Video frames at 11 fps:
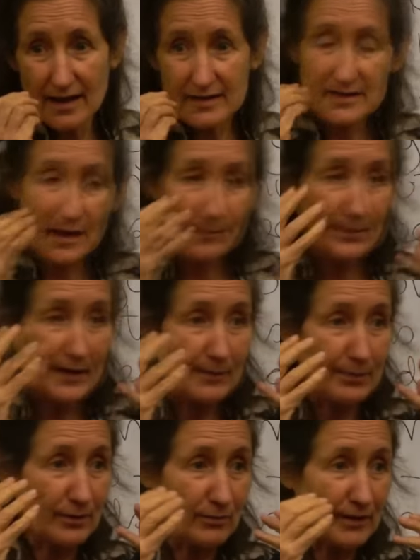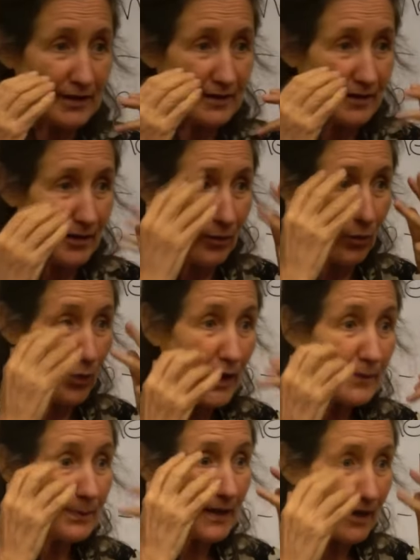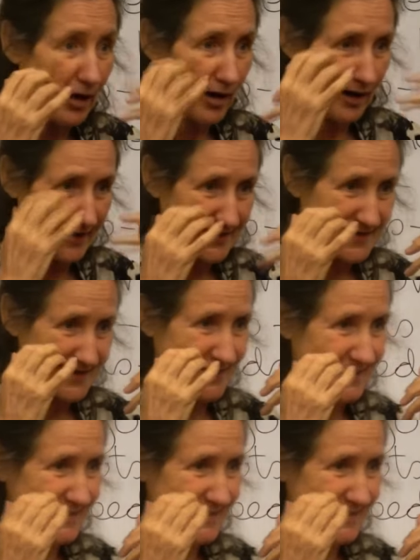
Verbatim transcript: and some people with weepy eyes.